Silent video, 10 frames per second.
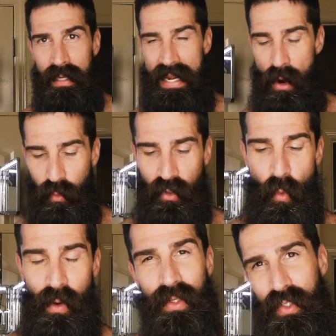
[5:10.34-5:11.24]
Now we're
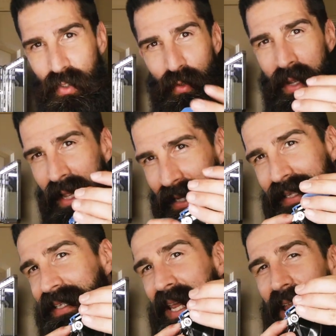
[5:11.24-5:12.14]
going to
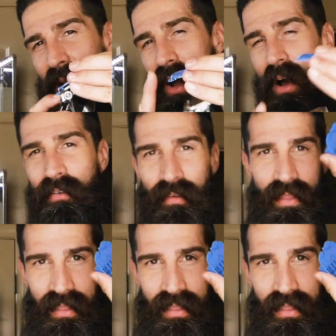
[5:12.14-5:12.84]
take off